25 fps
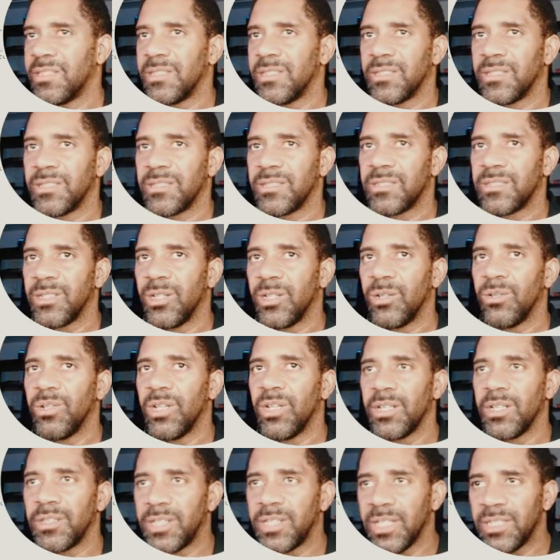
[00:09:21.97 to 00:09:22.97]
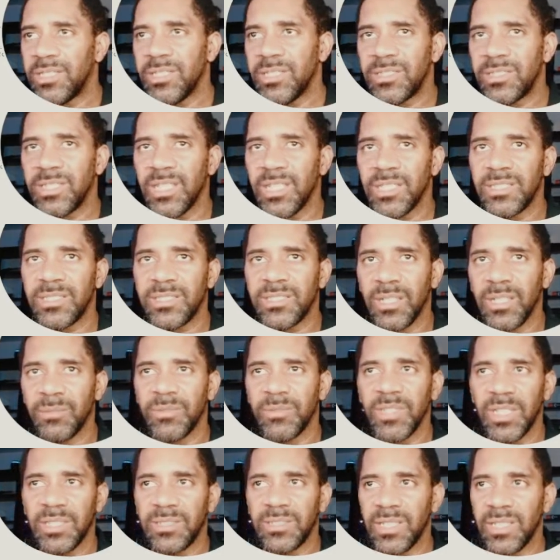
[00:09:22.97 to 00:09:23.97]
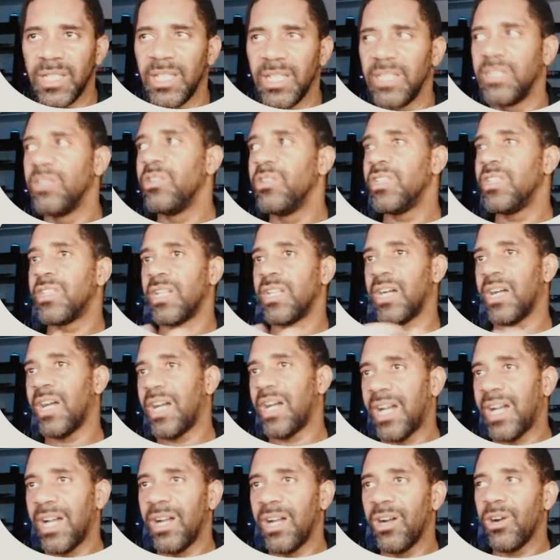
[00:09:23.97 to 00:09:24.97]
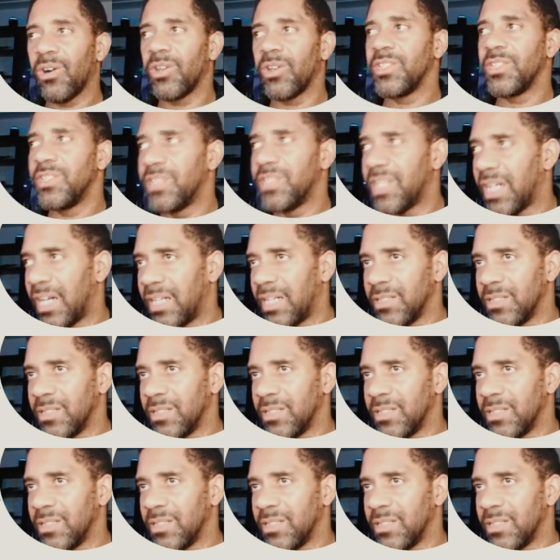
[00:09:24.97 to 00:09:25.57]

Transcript: So this is just something that's saying you're either high or you're not.